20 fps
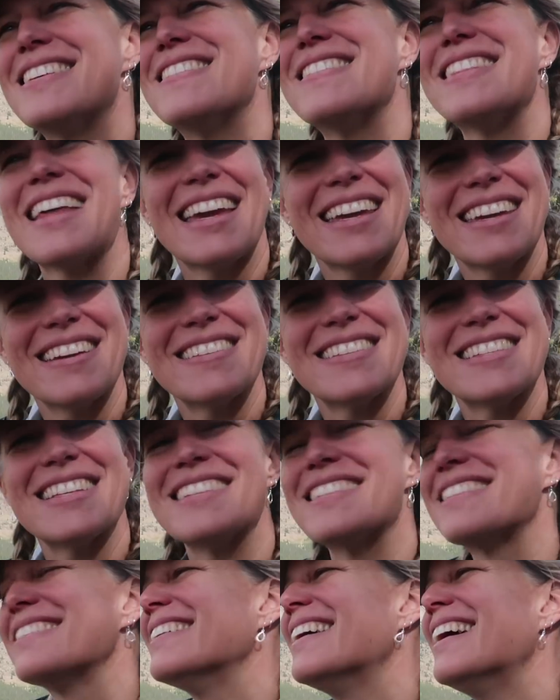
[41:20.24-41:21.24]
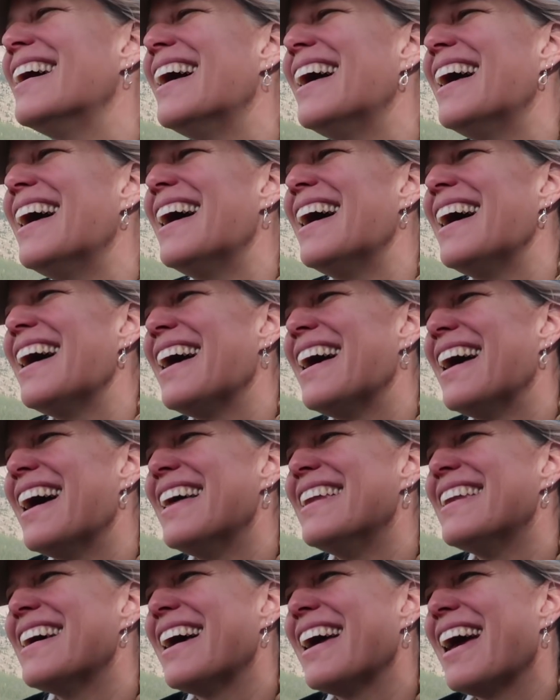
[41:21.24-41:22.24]
so thank you, Caesar.
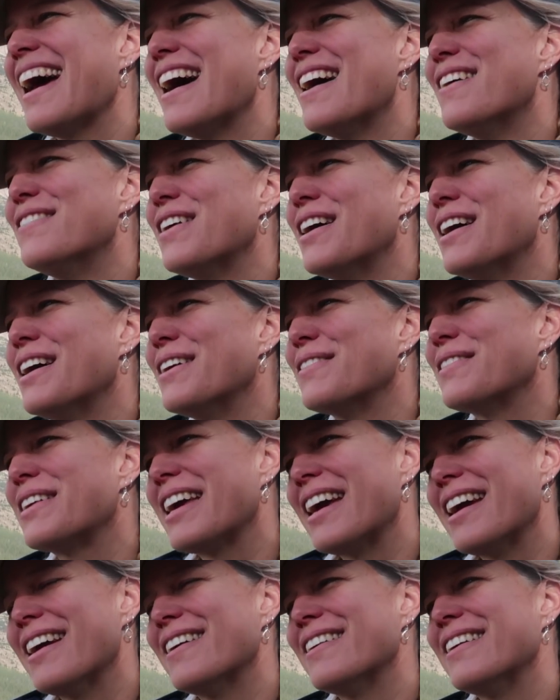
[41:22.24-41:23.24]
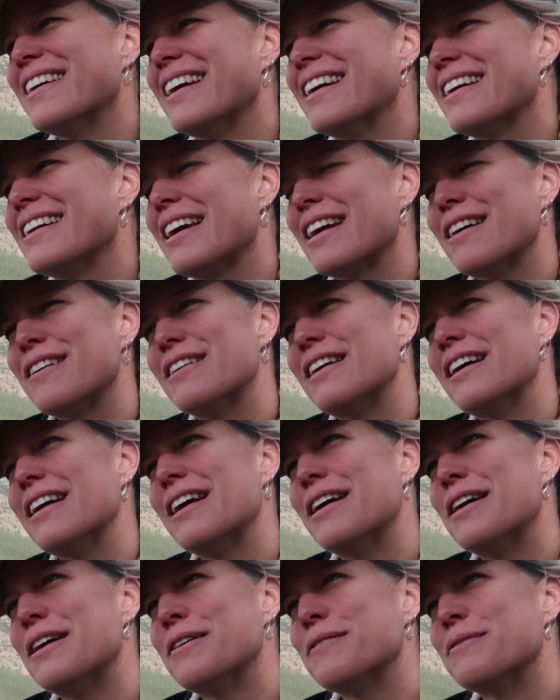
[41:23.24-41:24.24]
And I have uh, Gary. Gary
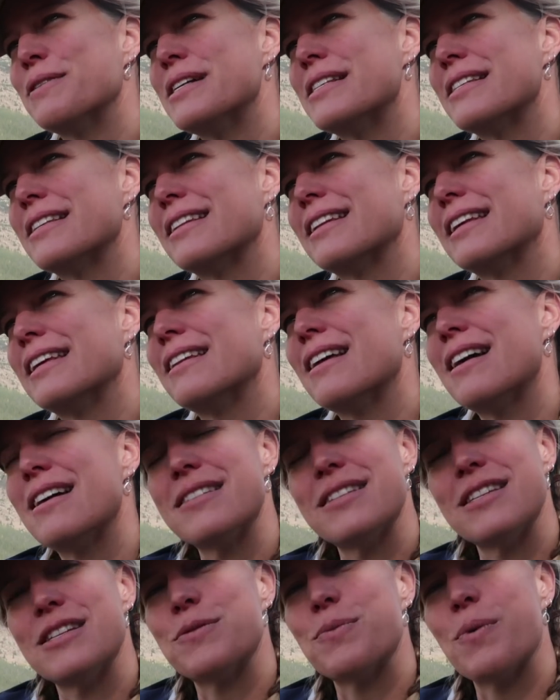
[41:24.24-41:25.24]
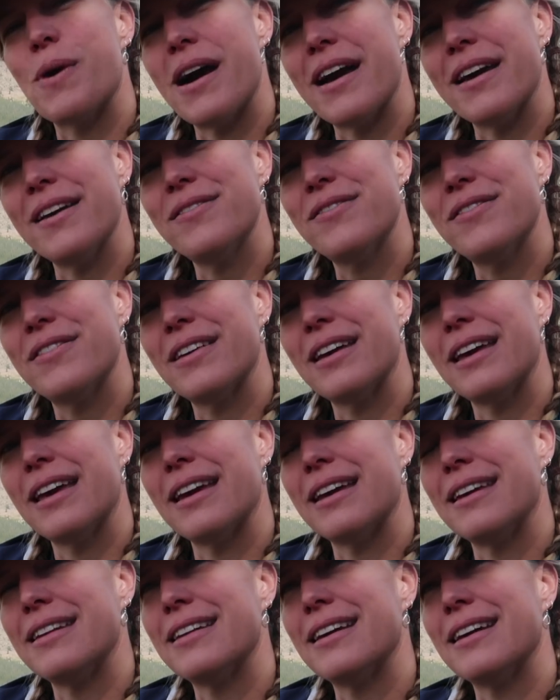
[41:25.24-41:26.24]
uh, recently lost his wife,
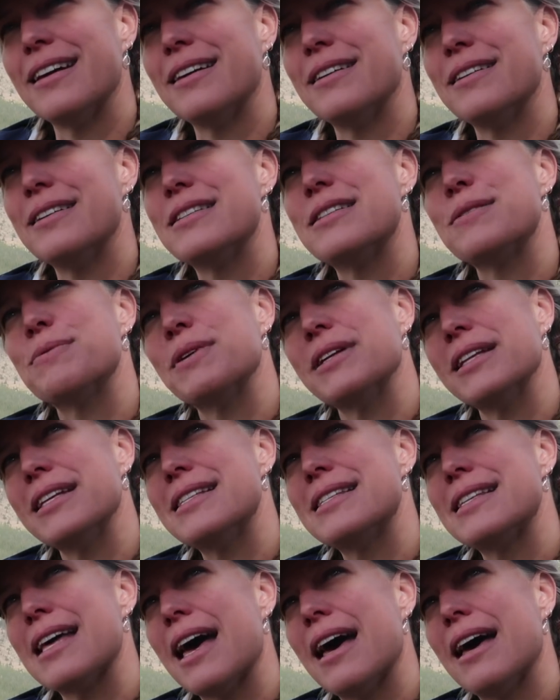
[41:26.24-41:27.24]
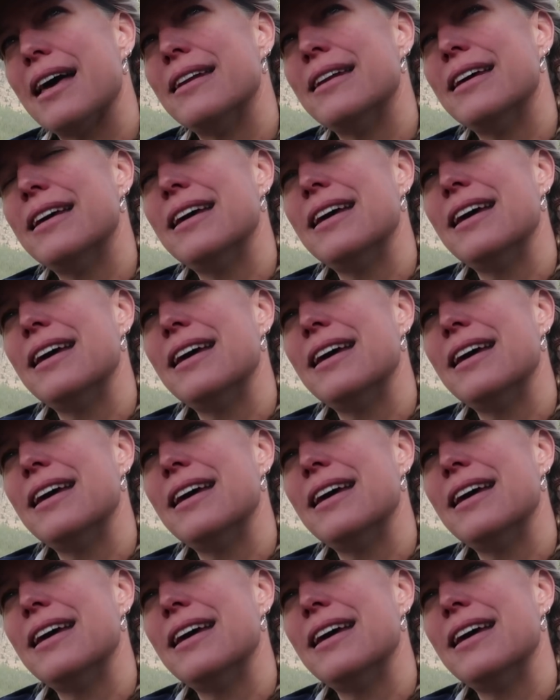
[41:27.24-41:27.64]
and uh, it's really sad.